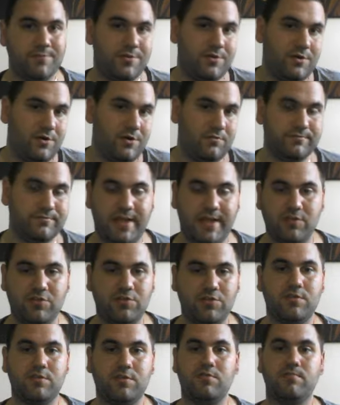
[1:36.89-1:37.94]
So that's
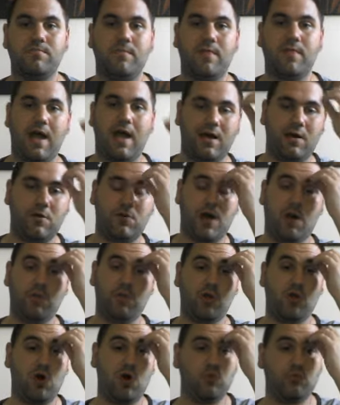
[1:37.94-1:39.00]
just how, how
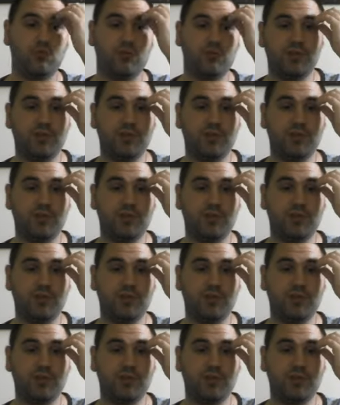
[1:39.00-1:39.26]
it goes.